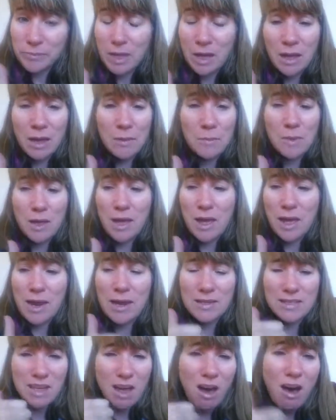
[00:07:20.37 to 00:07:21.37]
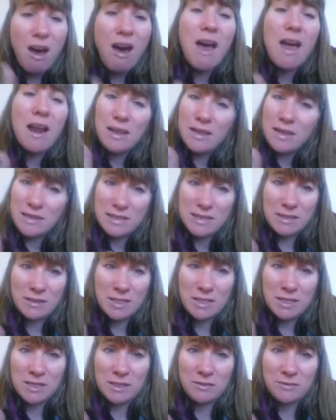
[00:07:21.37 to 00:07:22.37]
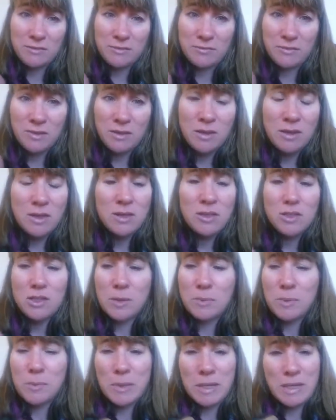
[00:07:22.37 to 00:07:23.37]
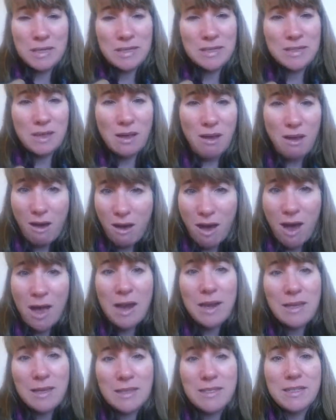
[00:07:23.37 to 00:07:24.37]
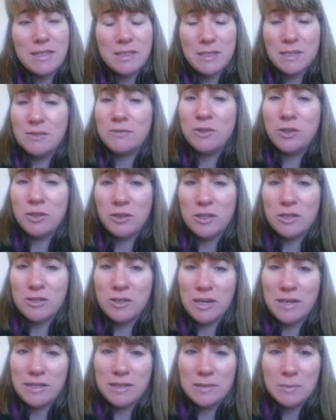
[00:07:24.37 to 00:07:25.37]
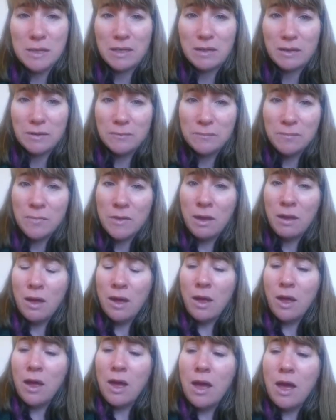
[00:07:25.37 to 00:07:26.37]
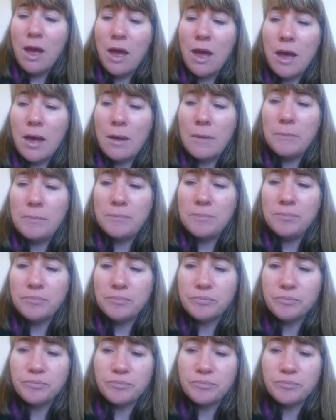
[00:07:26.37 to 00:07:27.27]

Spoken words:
It's highly addictive. Dopamine is a highly addictive neurotransmitter. And